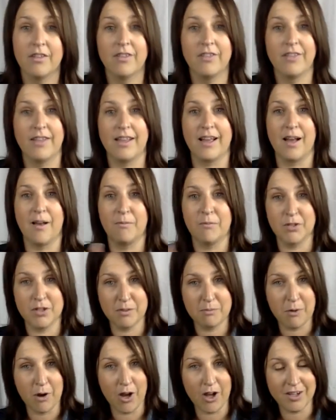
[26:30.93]
they come to the
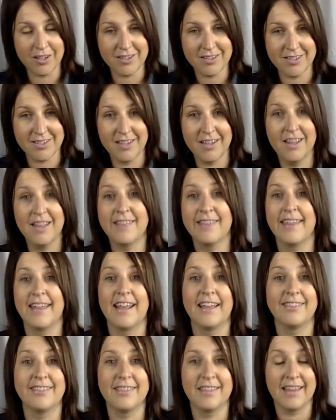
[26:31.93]
box, they
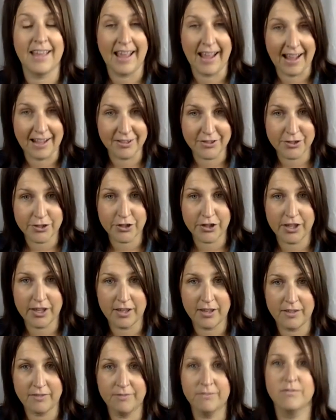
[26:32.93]
get the answer
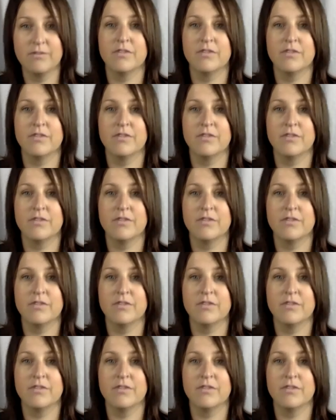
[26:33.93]
key,